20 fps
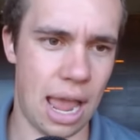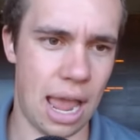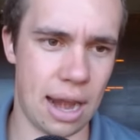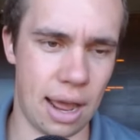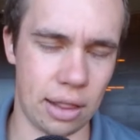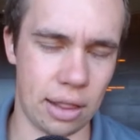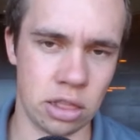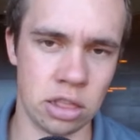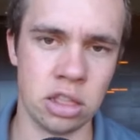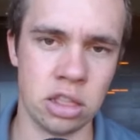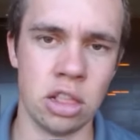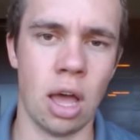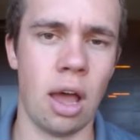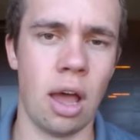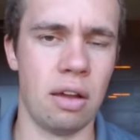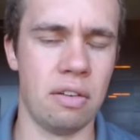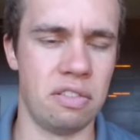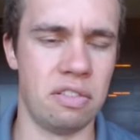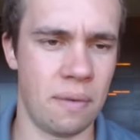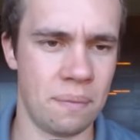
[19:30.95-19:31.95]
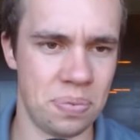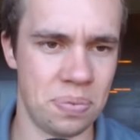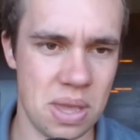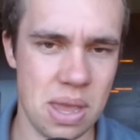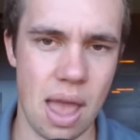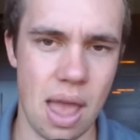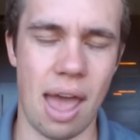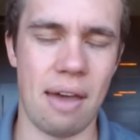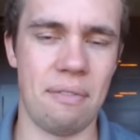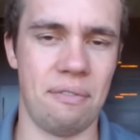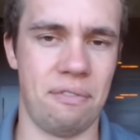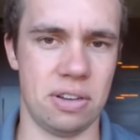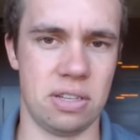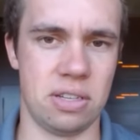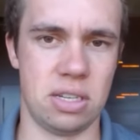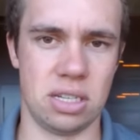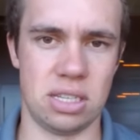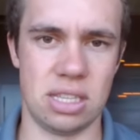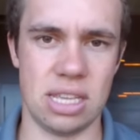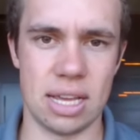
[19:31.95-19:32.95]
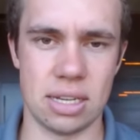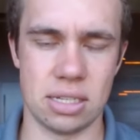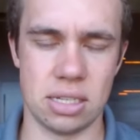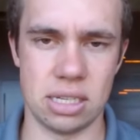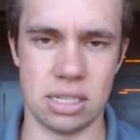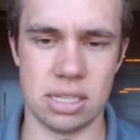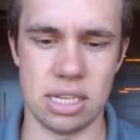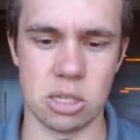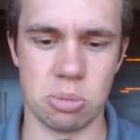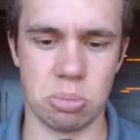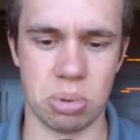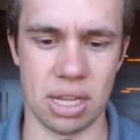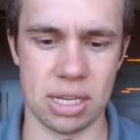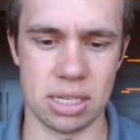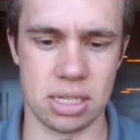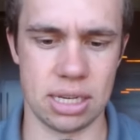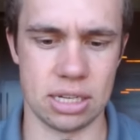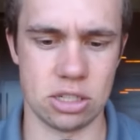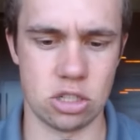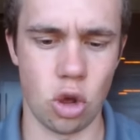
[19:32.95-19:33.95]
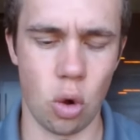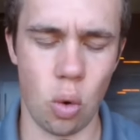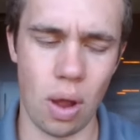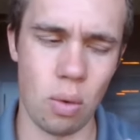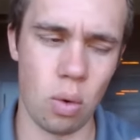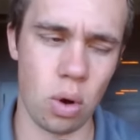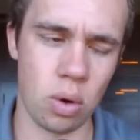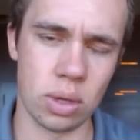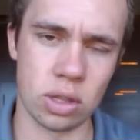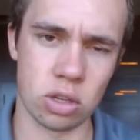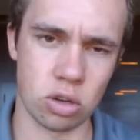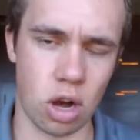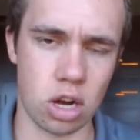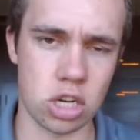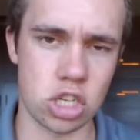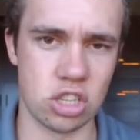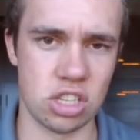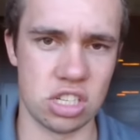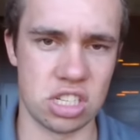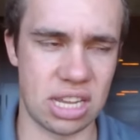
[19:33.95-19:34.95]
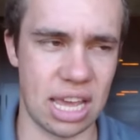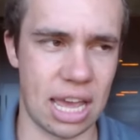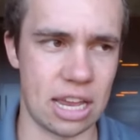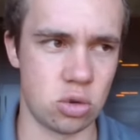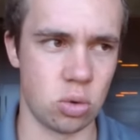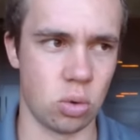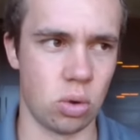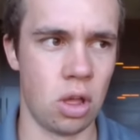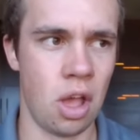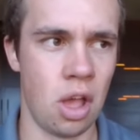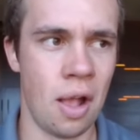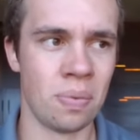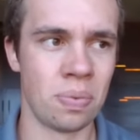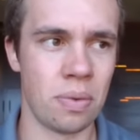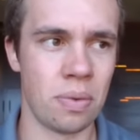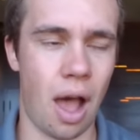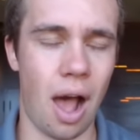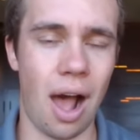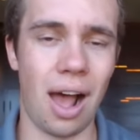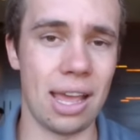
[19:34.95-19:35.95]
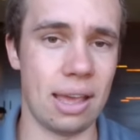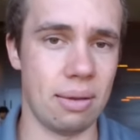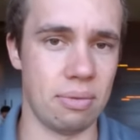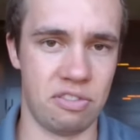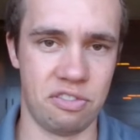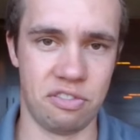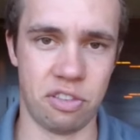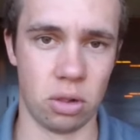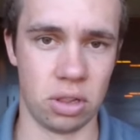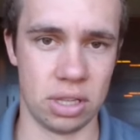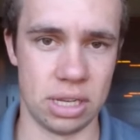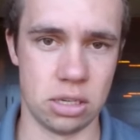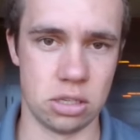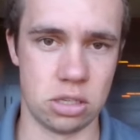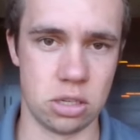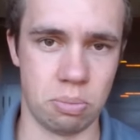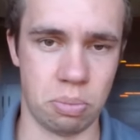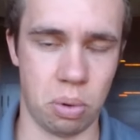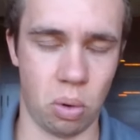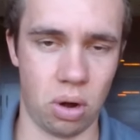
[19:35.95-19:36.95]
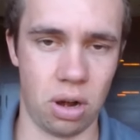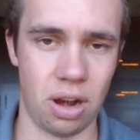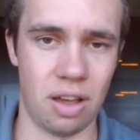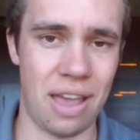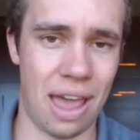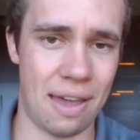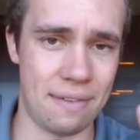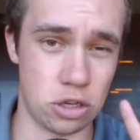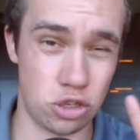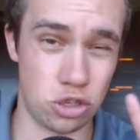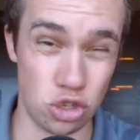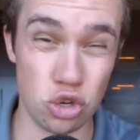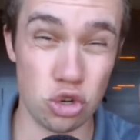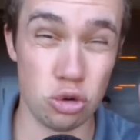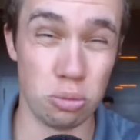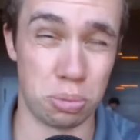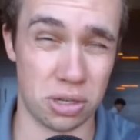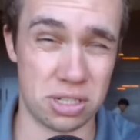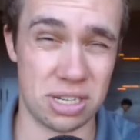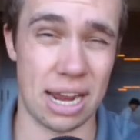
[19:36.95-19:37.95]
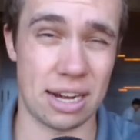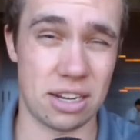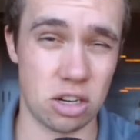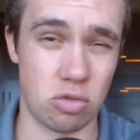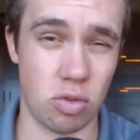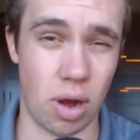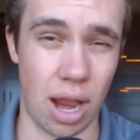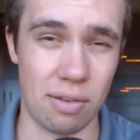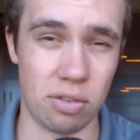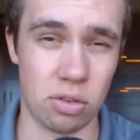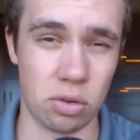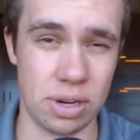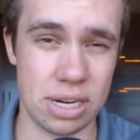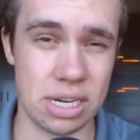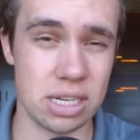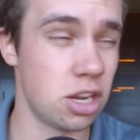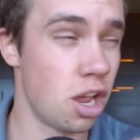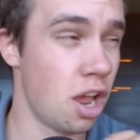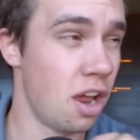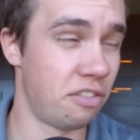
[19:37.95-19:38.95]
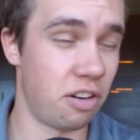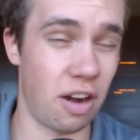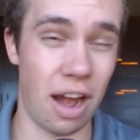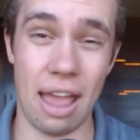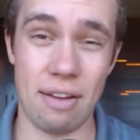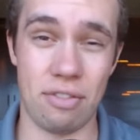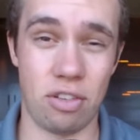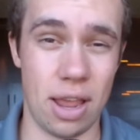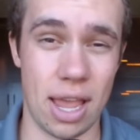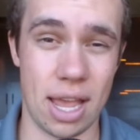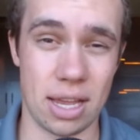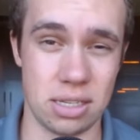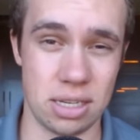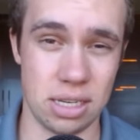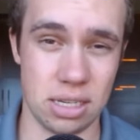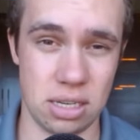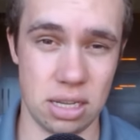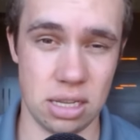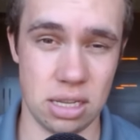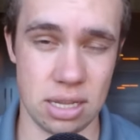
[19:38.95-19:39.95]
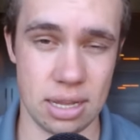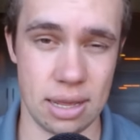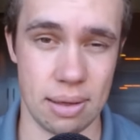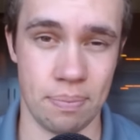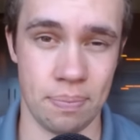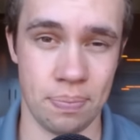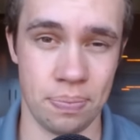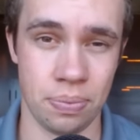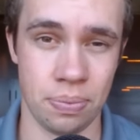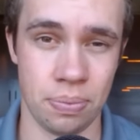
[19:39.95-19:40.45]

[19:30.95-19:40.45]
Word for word: And I love the emphasis the S E C is placing. So with regards to the schedule, I am fully in support of having two protected rivalries for every S E C team.